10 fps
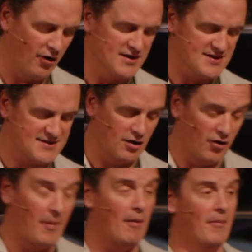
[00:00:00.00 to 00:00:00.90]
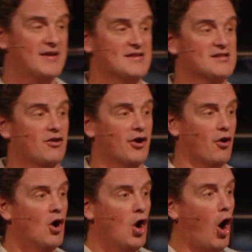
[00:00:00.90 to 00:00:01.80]
is a sinner. And the Bible makes this clear
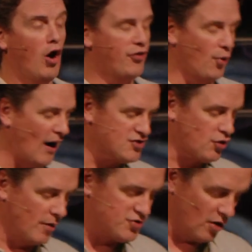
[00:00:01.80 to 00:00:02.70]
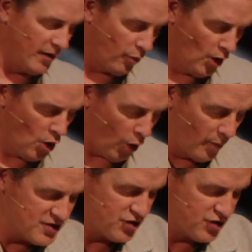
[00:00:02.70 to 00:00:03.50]
all throughout Scripture. I mean, Romans